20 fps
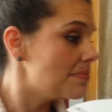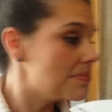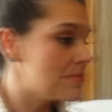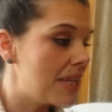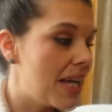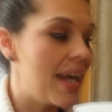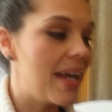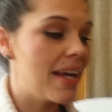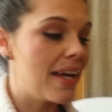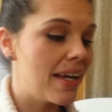
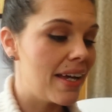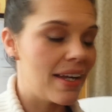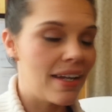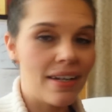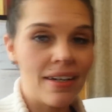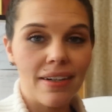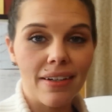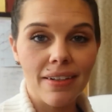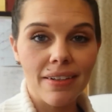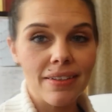
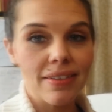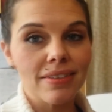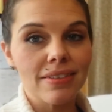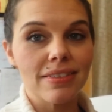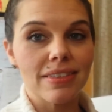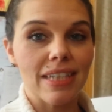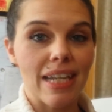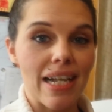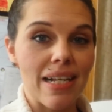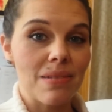
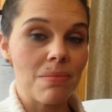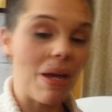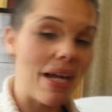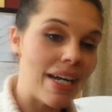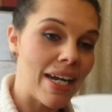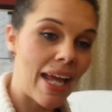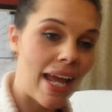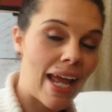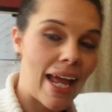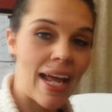And today's
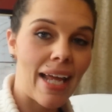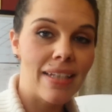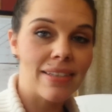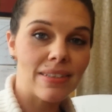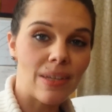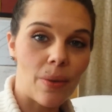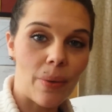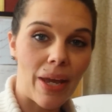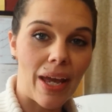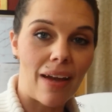Monday,
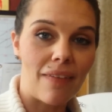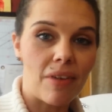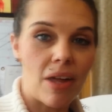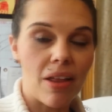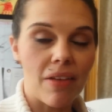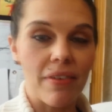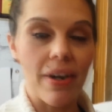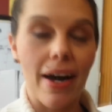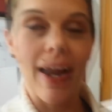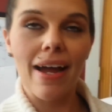so we have all
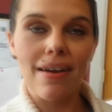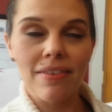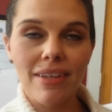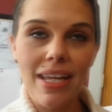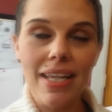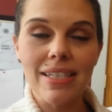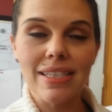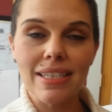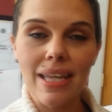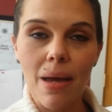of our
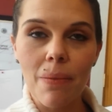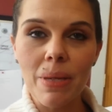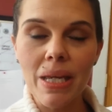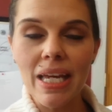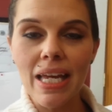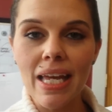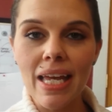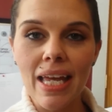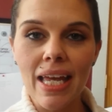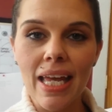advocates coming
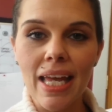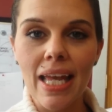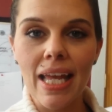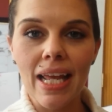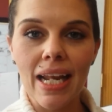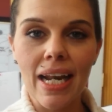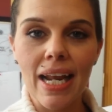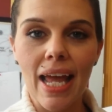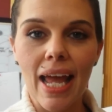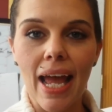
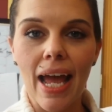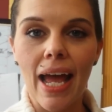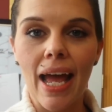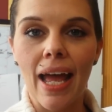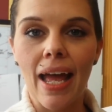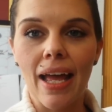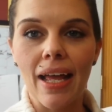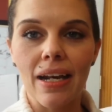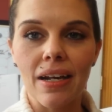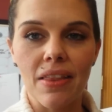in,
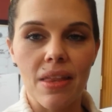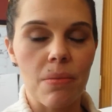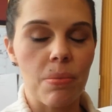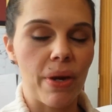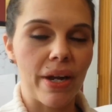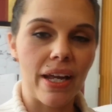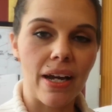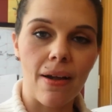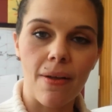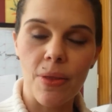and they
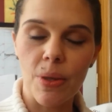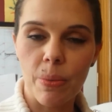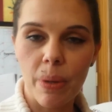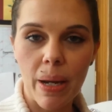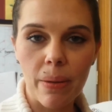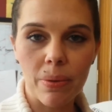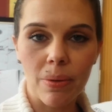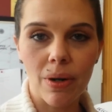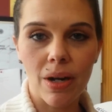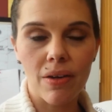bring in all their
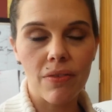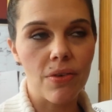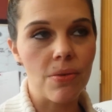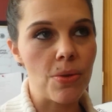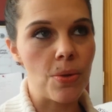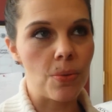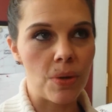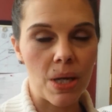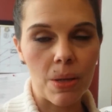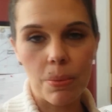paperwork from
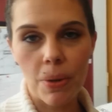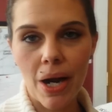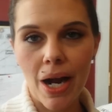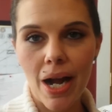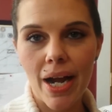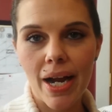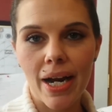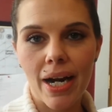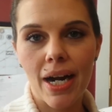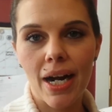the week
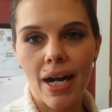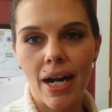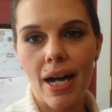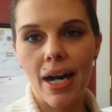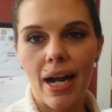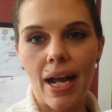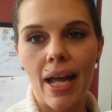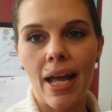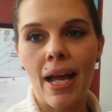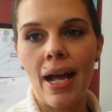prior,
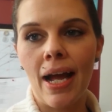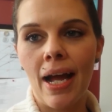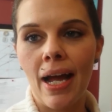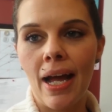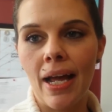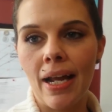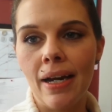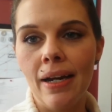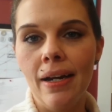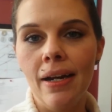
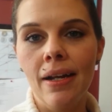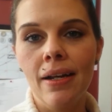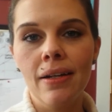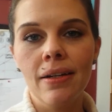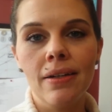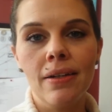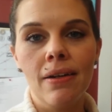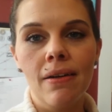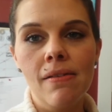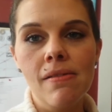and
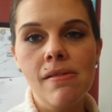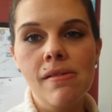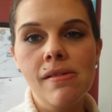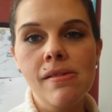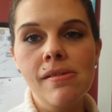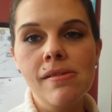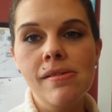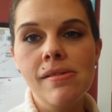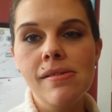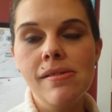
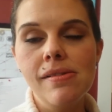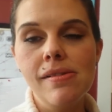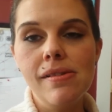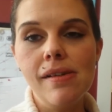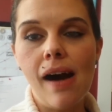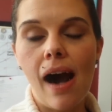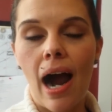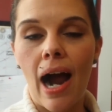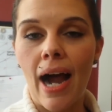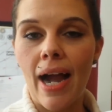
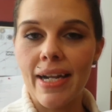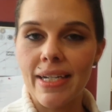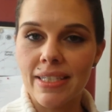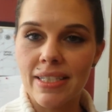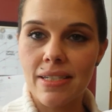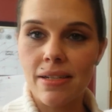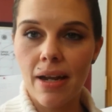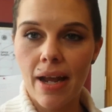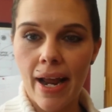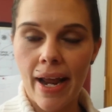I
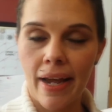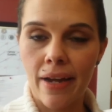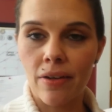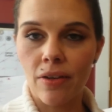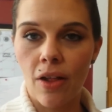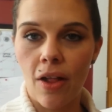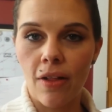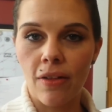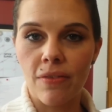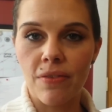handle
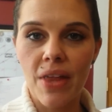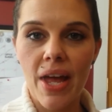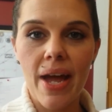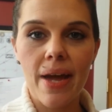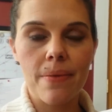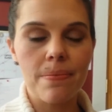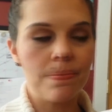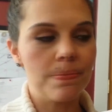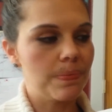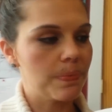all of
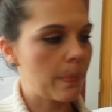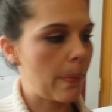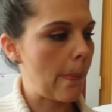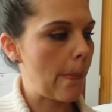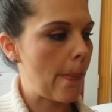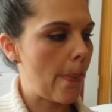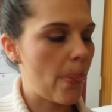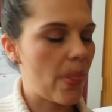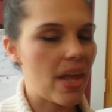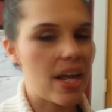that,
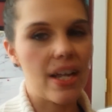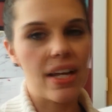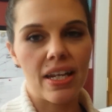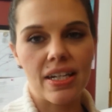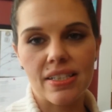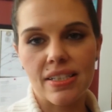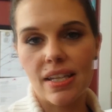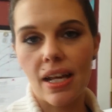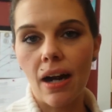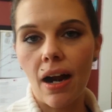get
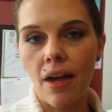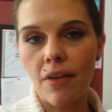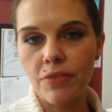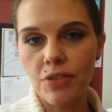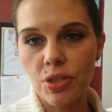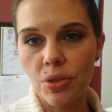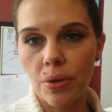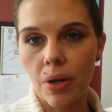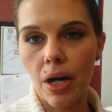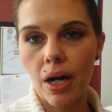it sent off
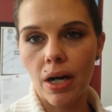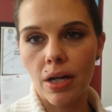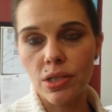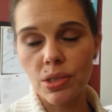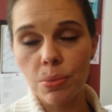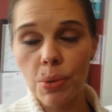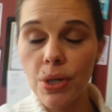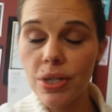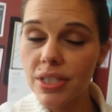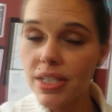to our
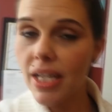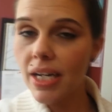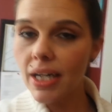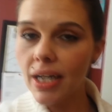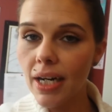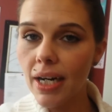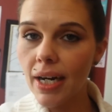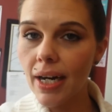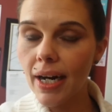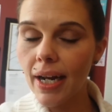support
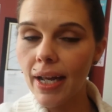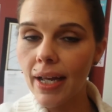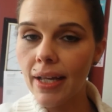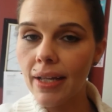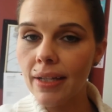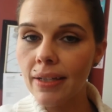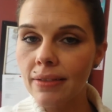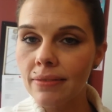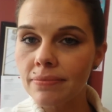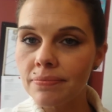center,
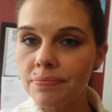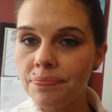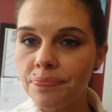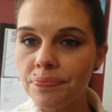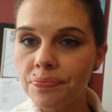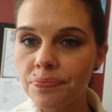and